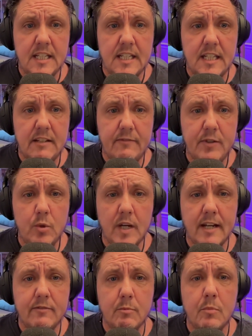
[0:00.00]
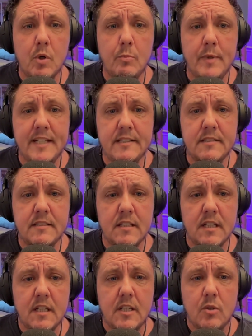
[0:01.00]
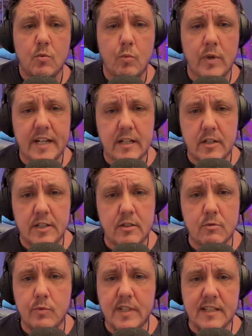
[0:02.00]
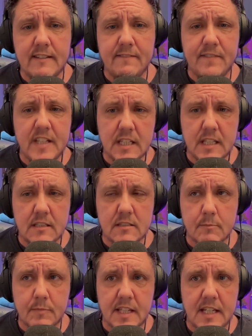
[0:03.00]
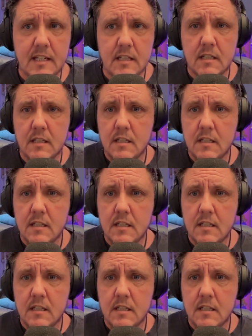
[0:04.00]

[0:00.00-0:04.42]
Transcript: If you have a moment where you're really feeling something,